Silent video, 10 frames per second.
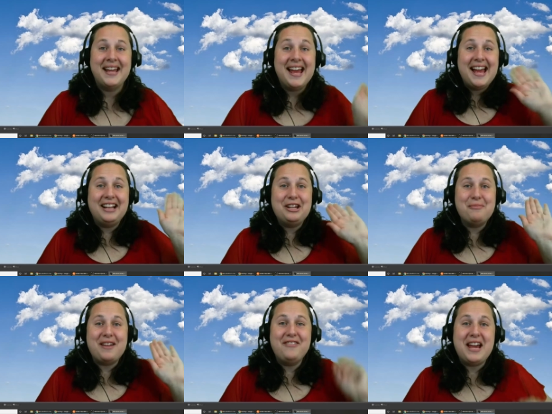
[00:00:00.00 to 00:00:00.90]
Hello,
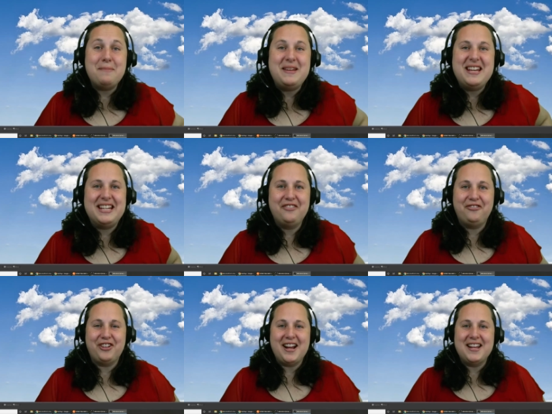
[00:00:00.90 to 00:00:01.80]
my VIP Kid
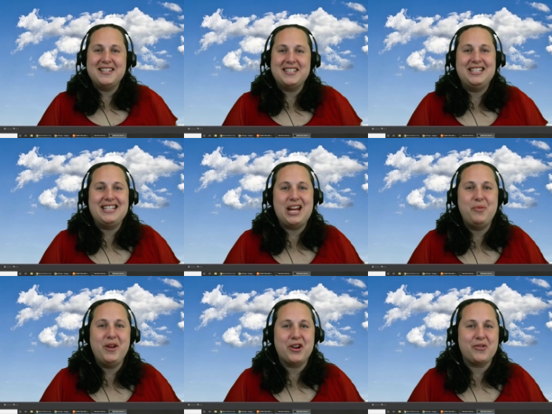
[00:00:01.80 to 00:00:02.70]
friends. Today we
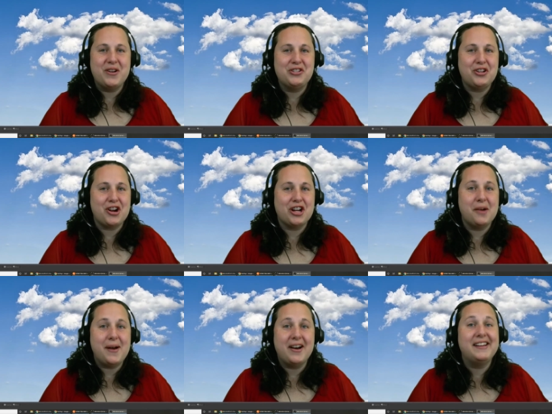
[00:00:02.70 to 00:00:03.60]
are going to talk
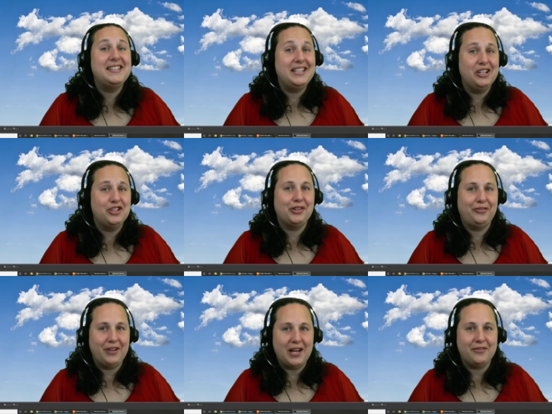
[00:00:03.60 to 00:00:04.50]
about a teacher
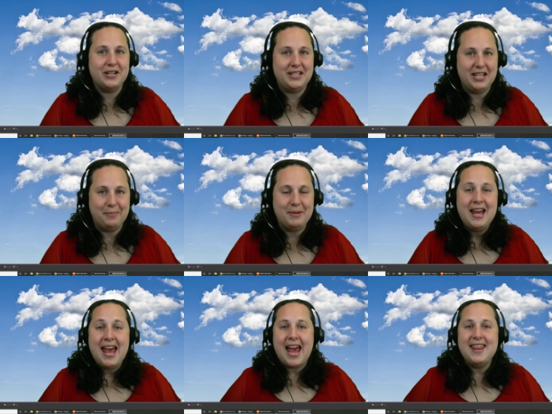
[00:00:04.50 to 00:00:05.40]
favorite tip,
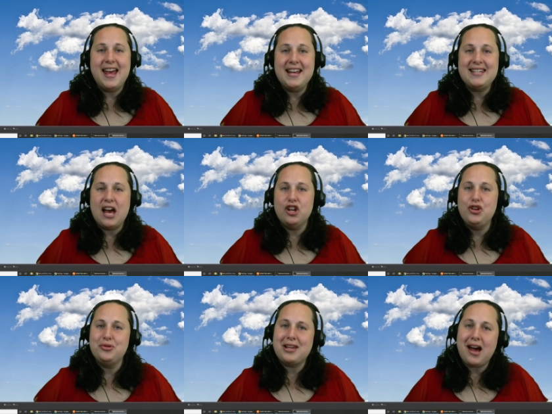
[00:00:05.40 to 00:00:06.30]
and that is how to
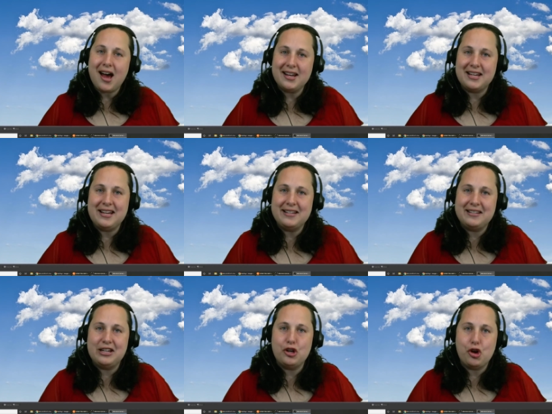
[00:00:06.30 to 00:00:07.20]
use hotkeys
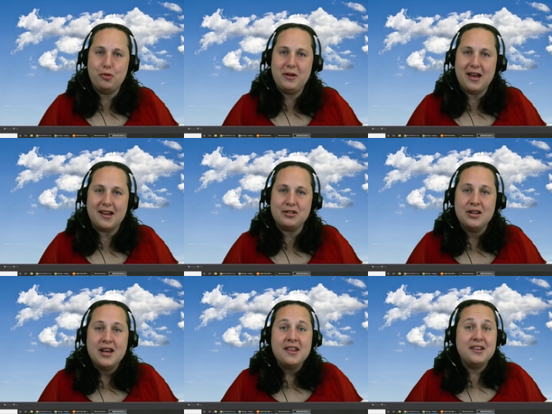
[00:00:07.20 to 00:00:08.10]
in OBS.
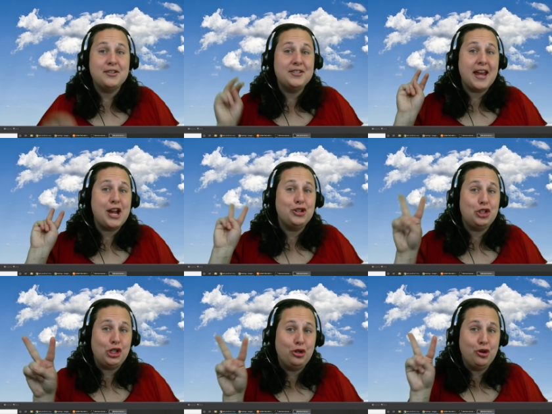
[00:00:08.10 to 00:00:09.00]
This is a
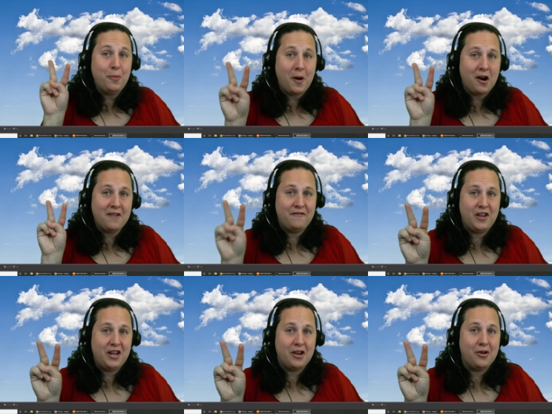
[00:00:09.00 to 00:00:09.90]
two-part
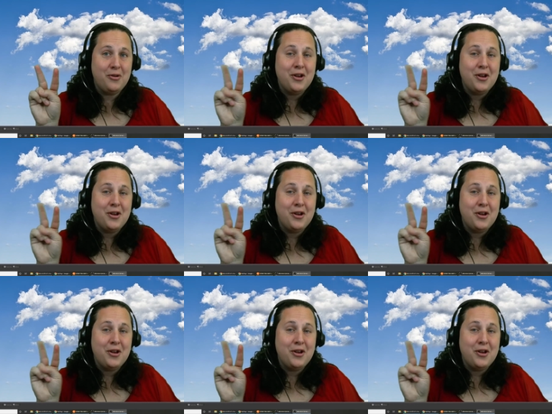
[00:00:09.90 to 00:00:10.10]
video.